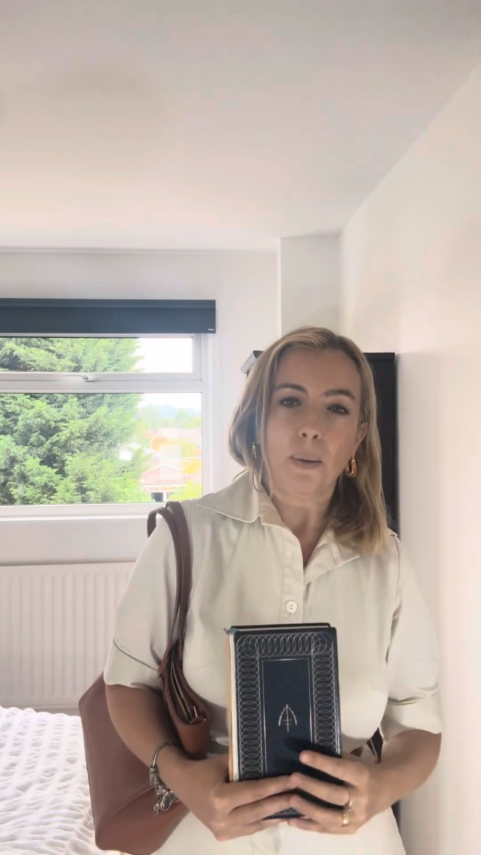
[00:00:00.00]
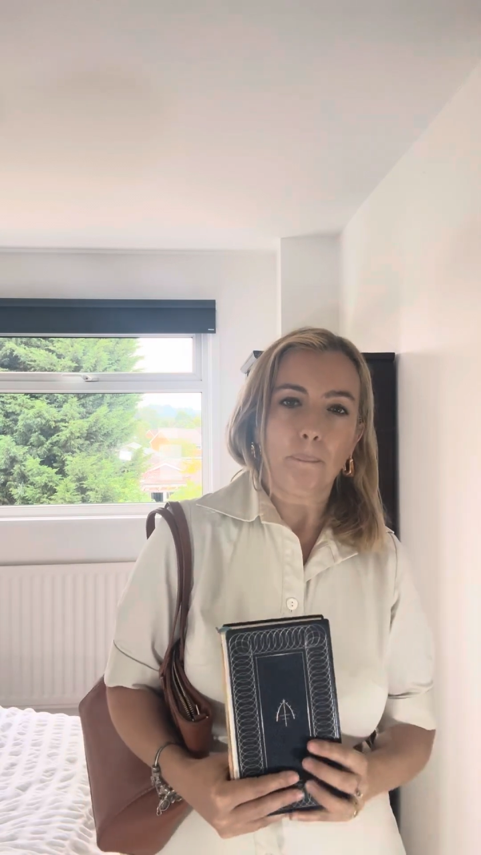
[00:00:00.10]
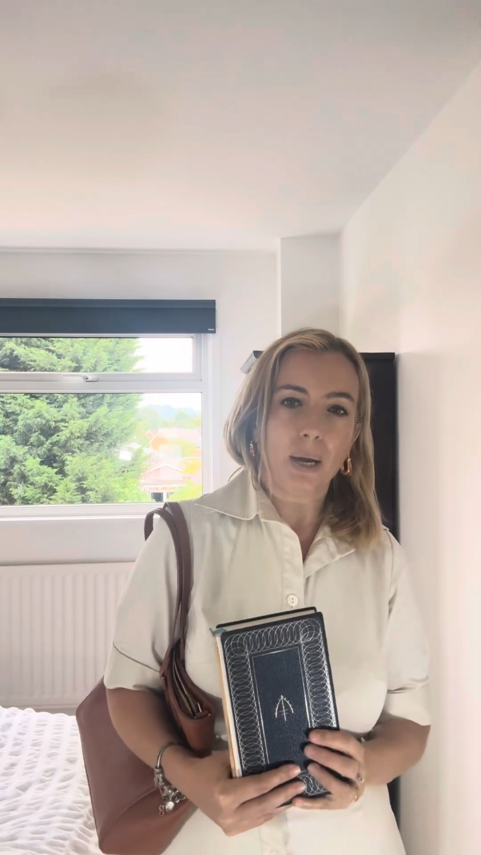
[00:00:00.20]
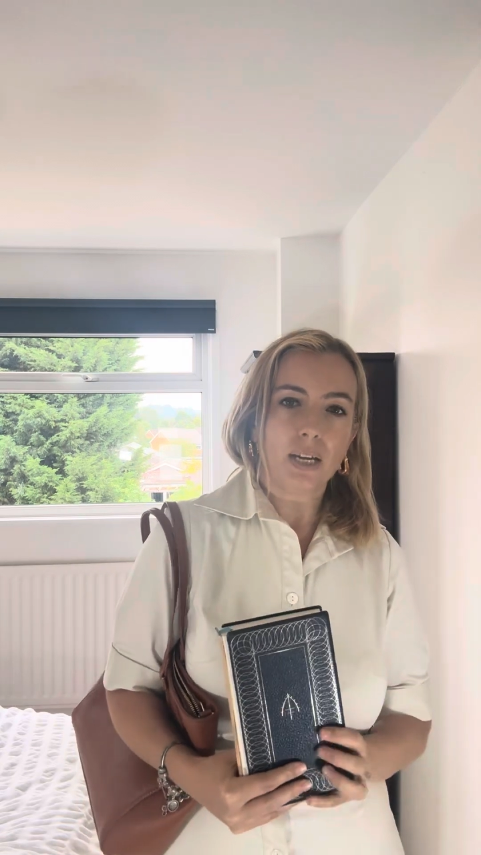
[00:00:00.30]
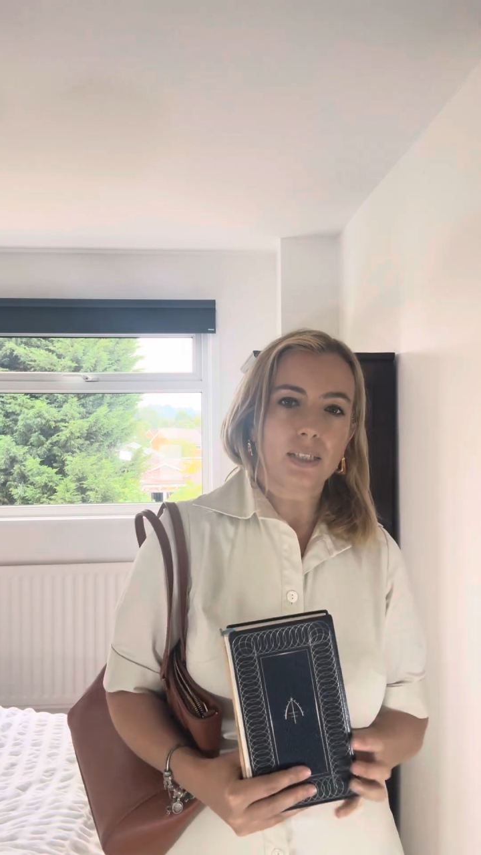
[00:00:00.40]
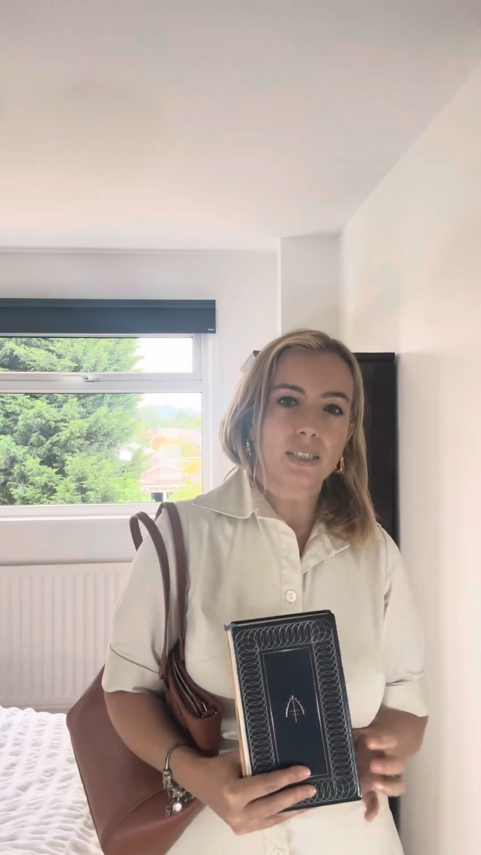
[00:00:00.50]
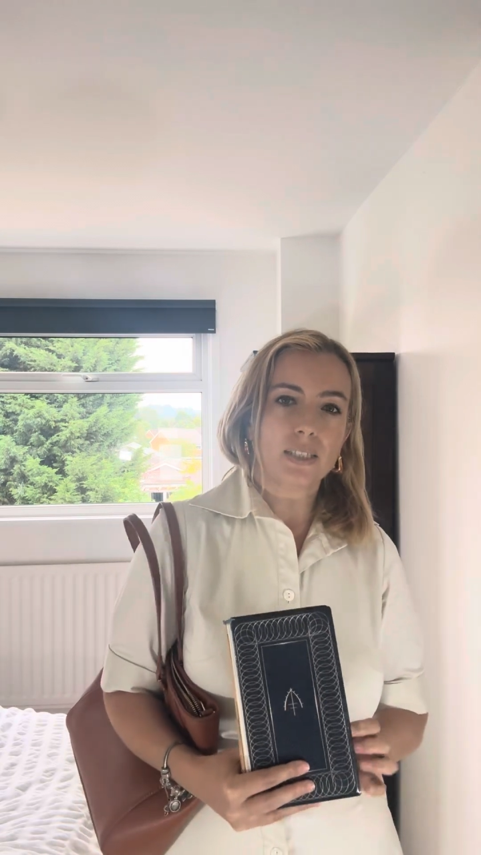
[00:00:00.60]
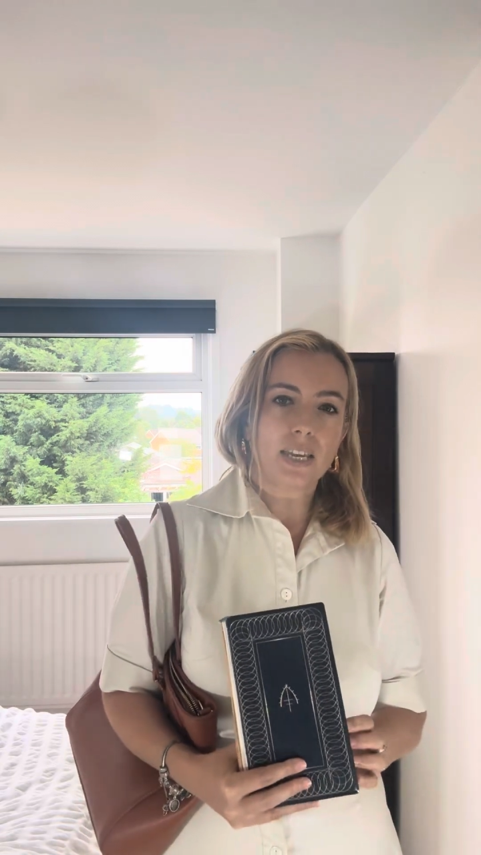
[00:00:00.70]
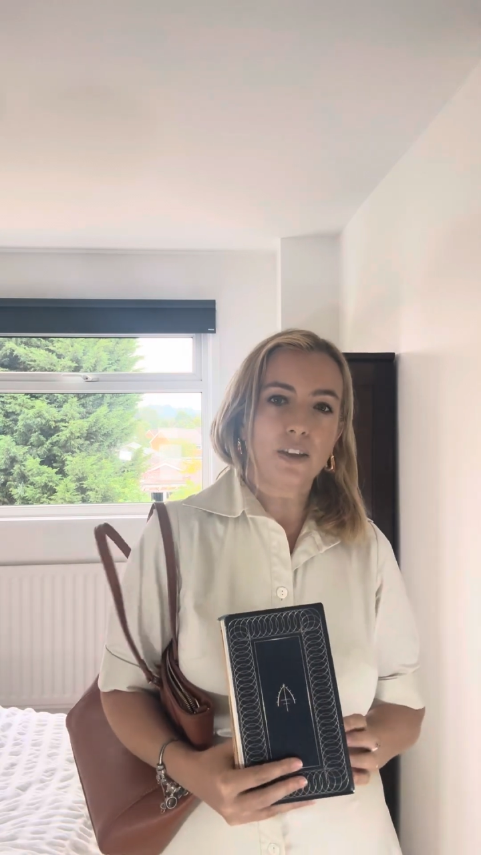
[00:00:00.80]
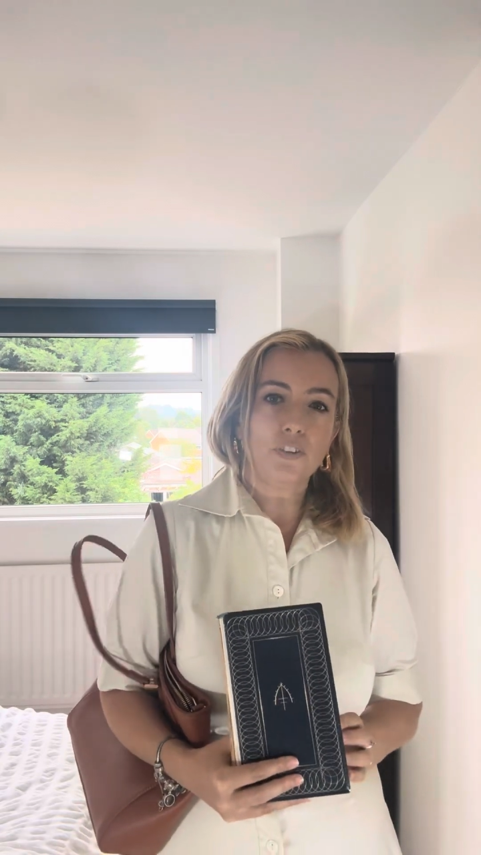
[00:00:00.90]
But
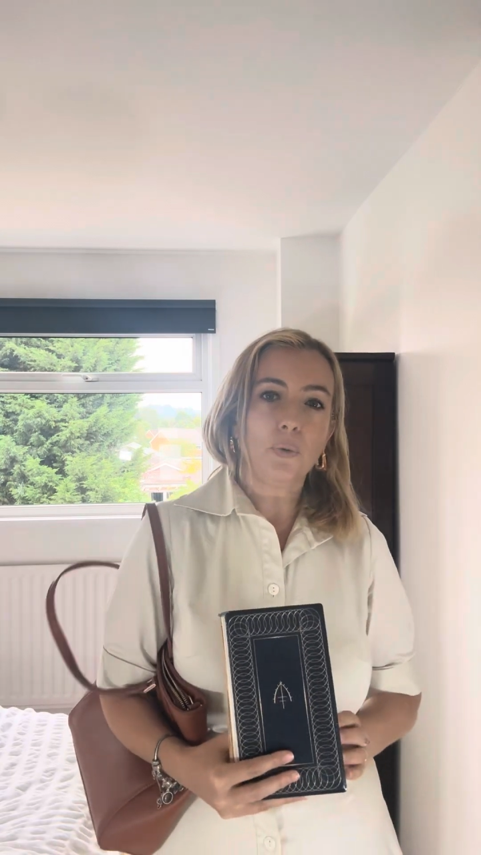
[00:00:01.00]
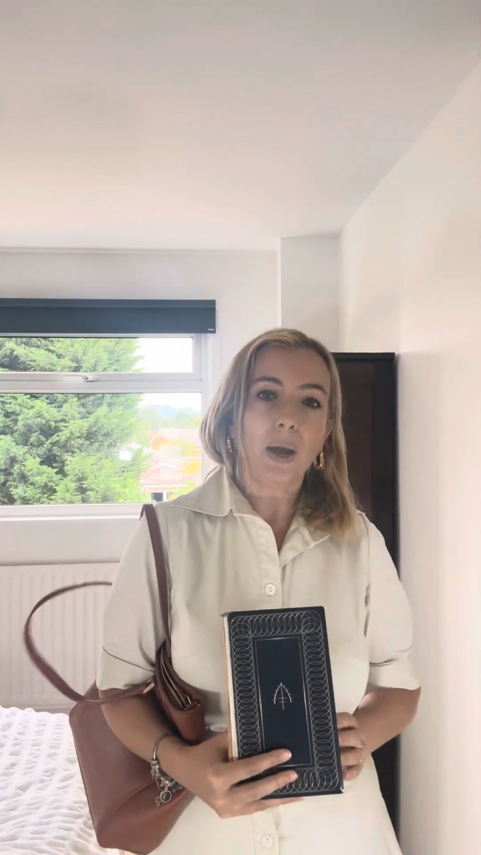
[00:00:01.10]
if you